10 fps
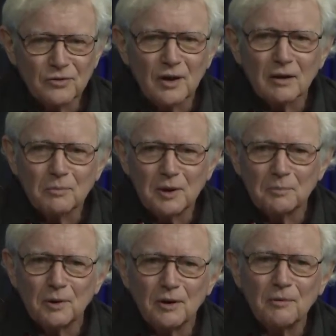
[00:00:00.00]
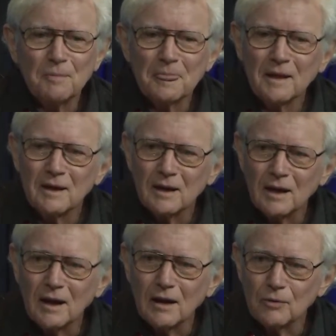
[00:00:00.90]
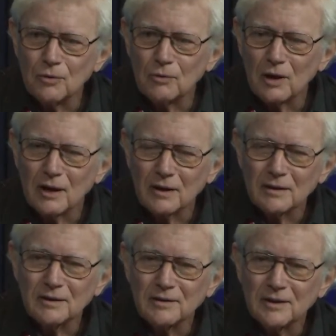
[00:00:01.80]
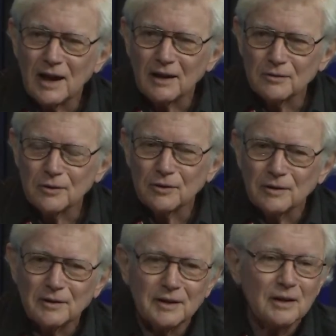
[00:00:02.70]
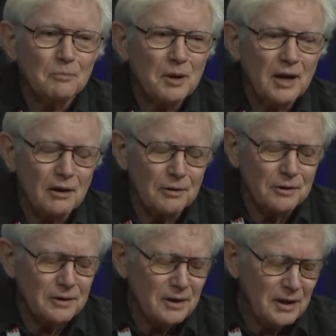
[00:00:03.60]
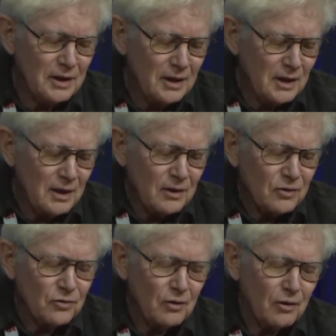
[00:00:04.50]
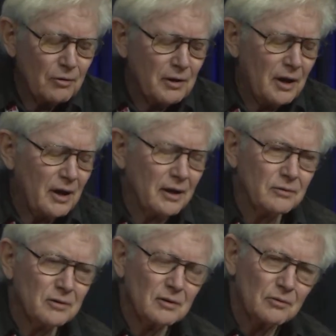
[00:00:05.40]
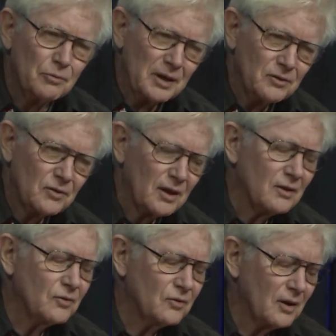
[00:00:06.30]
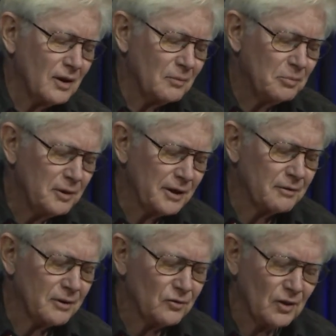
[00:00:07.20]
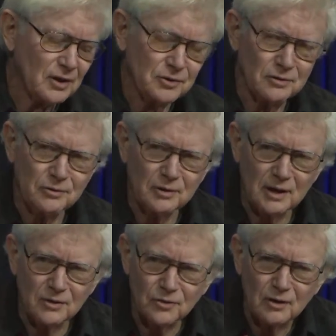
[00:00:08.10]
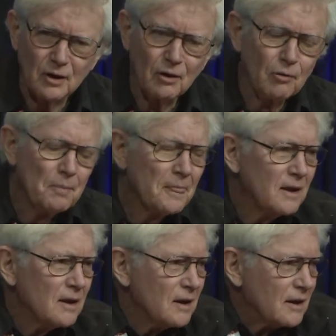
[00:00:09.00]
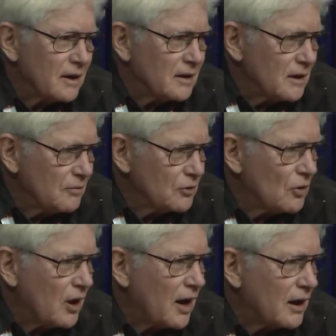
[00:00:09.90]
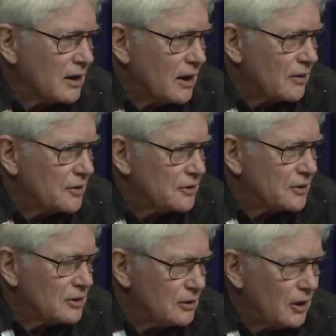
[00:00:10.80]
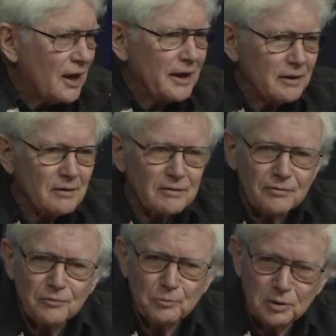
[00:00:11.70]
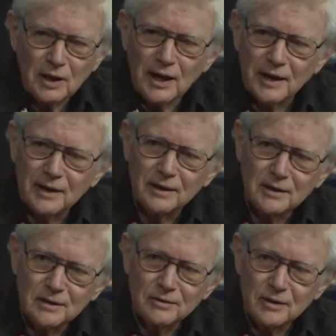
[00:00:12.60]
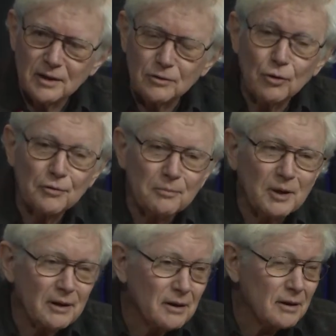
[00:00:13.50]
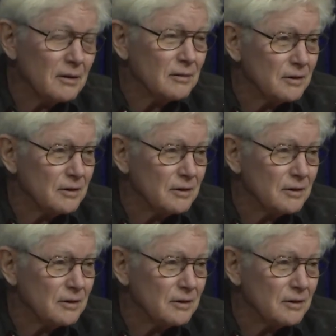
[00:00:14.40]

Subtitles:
young people who are not currently empowered. So at Wednesday's plenary session 2 days ago, I gave a talk on the decline of play in North America